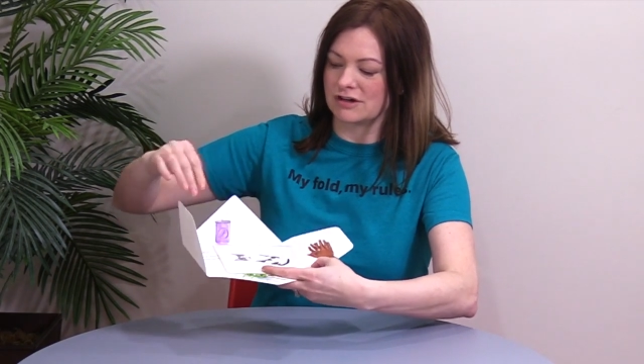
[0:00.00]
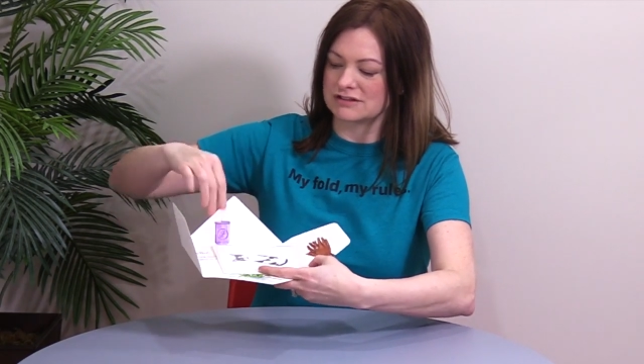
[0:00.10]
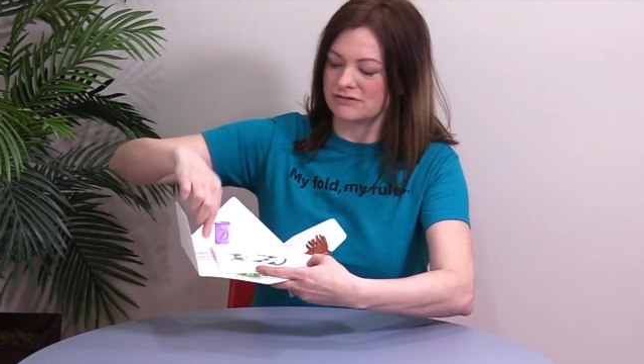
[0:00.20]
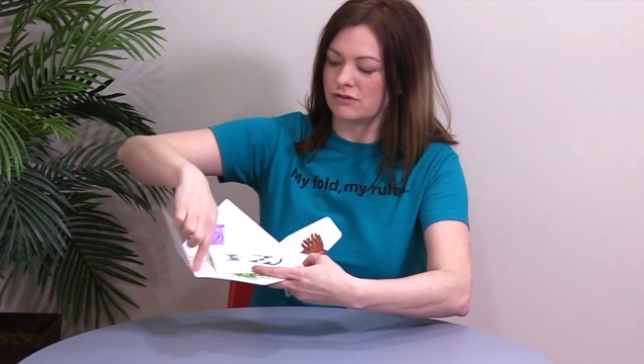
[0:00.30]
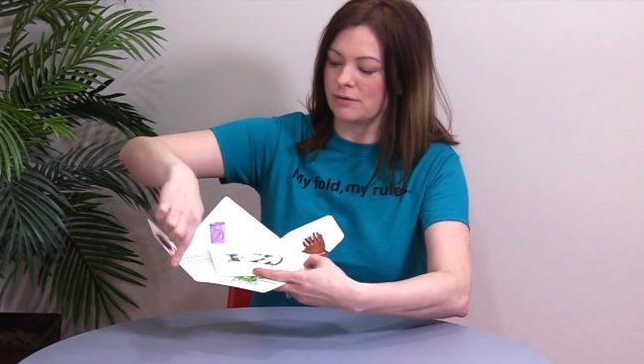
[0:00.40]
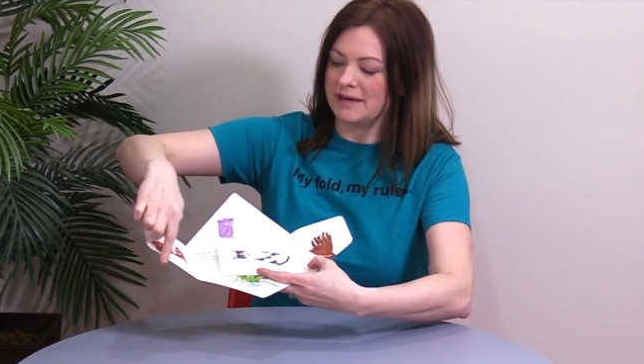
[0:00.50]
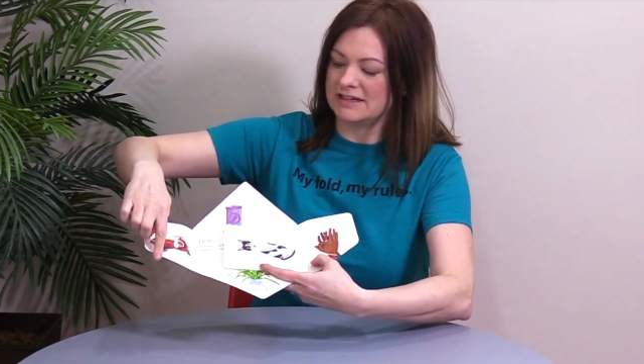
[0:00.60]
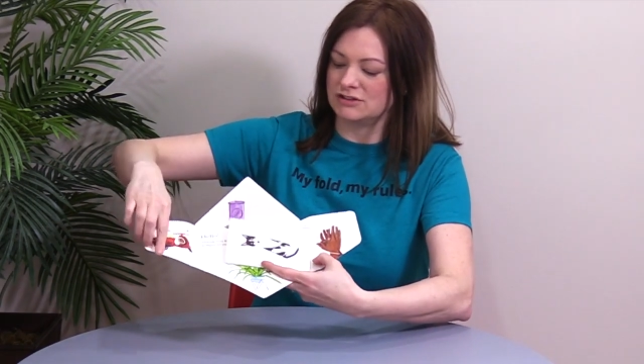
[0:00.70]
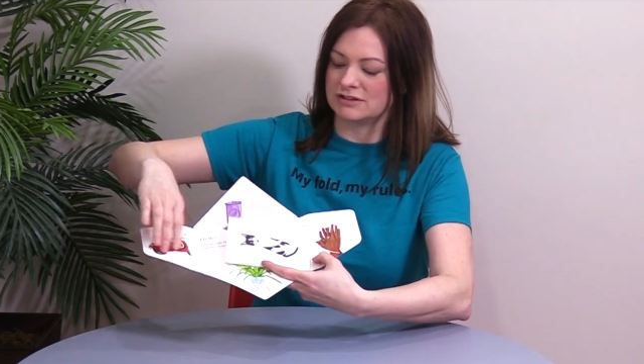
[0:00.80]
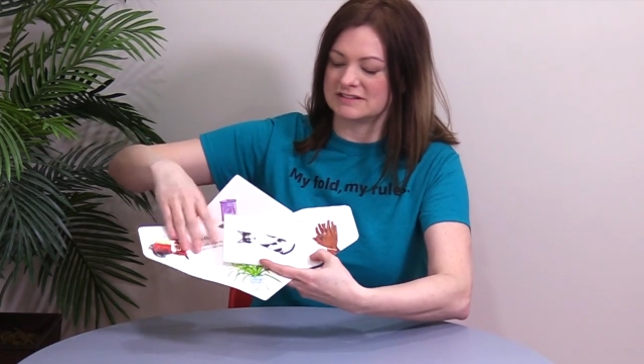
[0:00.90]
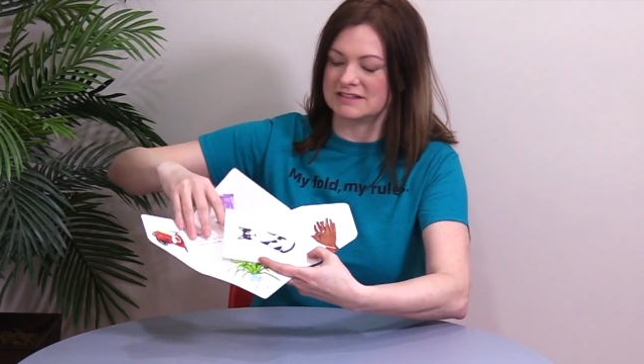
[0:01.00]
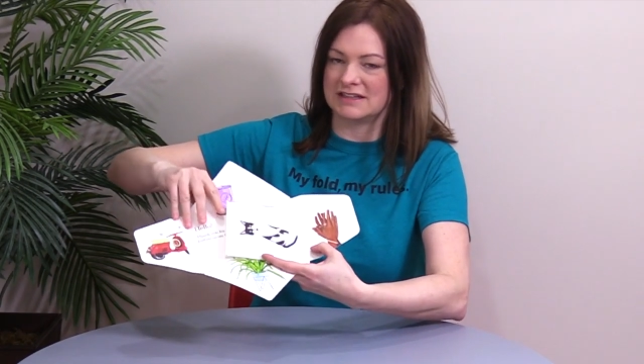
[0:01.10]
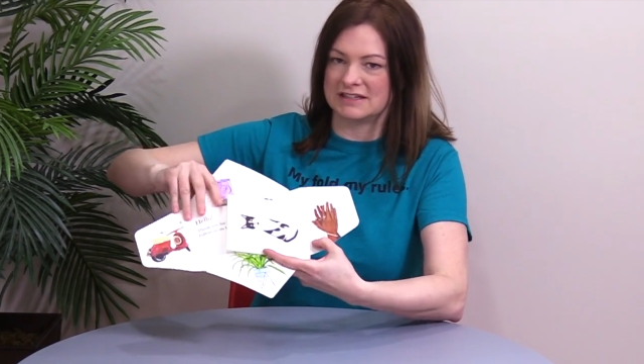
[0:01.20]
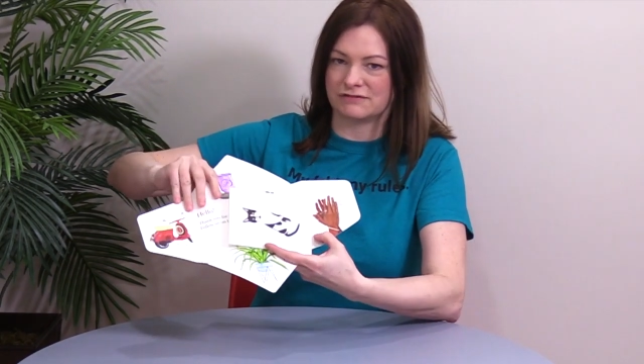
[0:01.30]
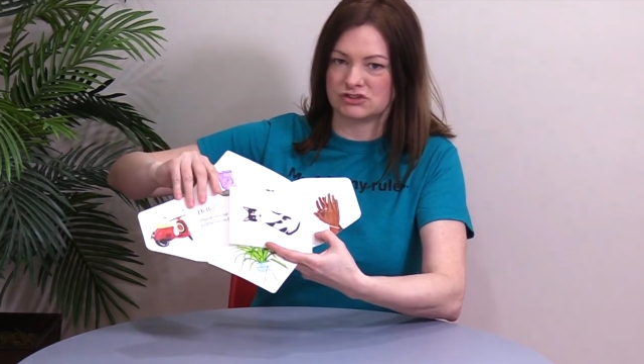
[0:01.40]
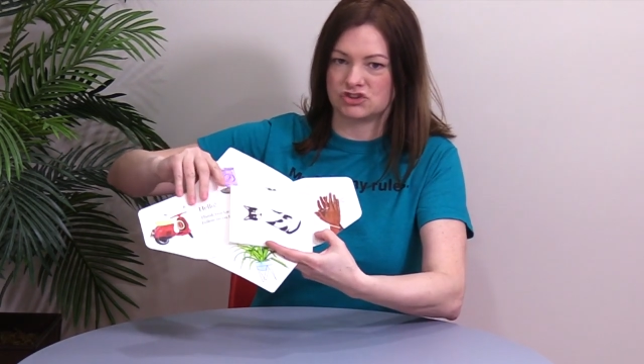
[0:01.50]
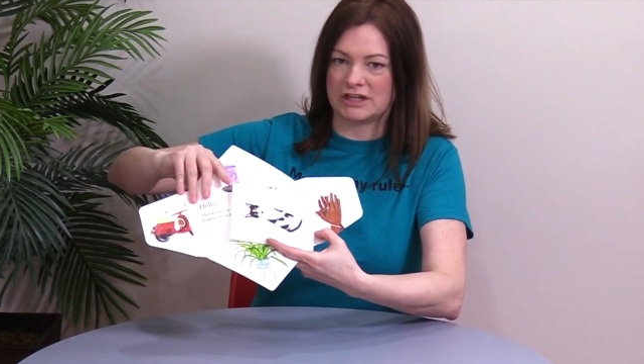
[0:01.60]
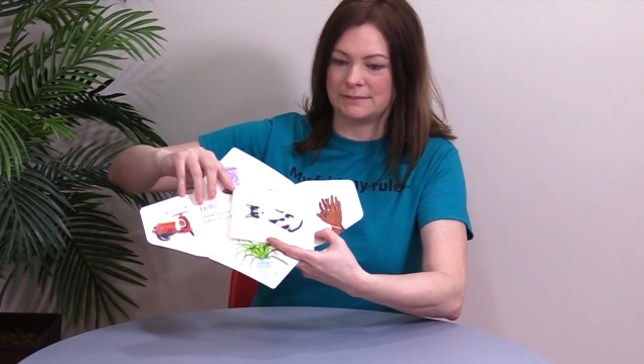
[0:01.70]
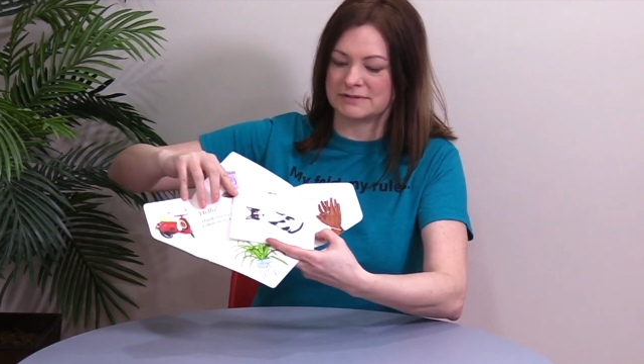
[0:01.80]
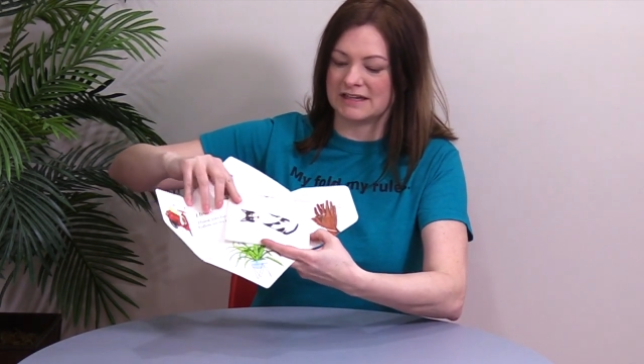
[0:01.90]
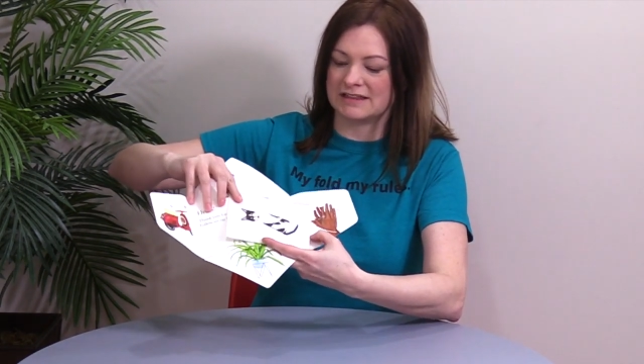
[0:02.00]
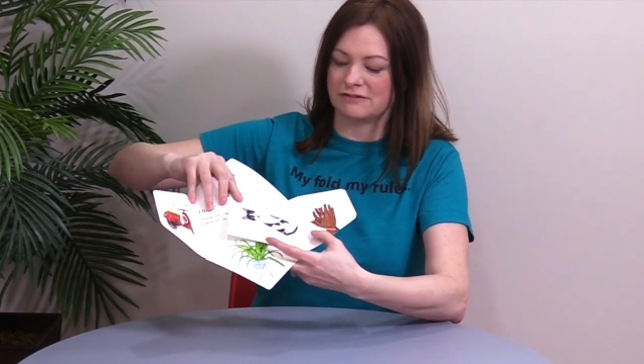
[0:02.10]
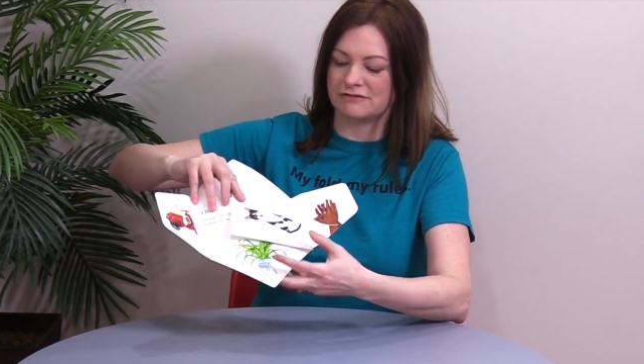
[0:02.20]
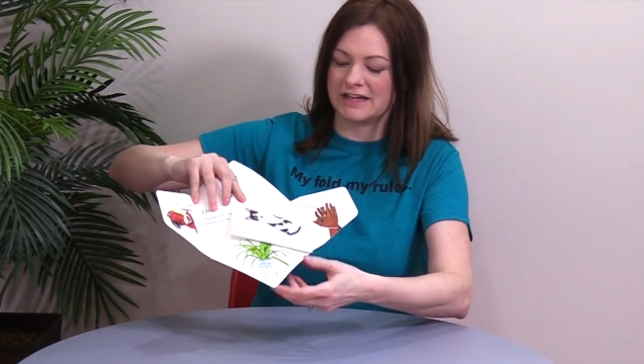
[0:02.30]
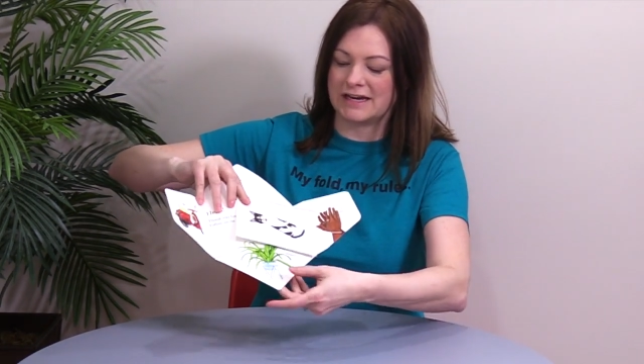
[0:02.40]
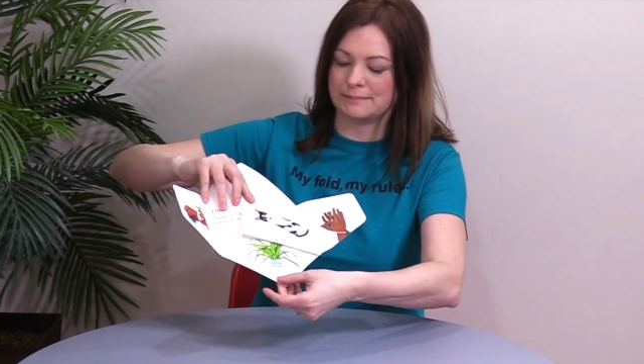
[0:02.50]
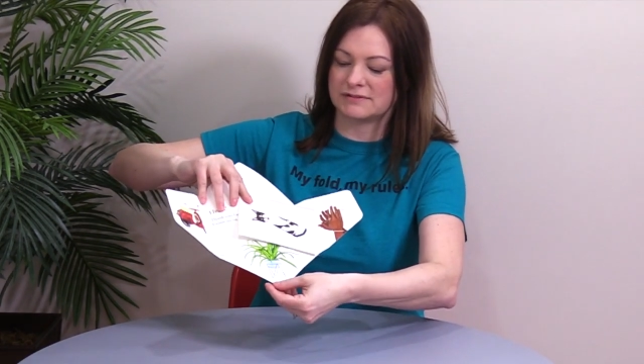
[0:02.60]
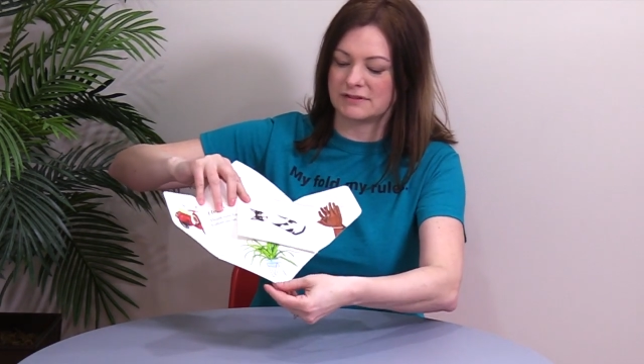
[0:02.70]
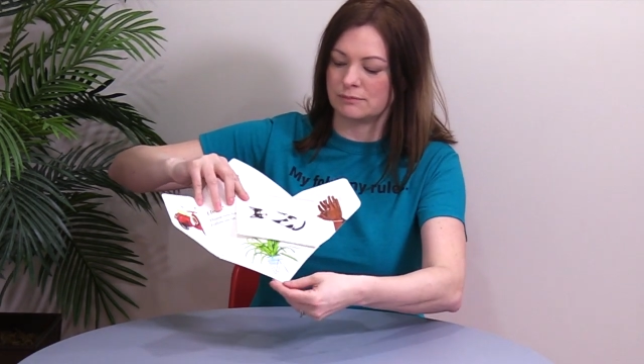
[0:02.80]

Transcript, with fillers: cross format and you can see the different shapes on the flaps,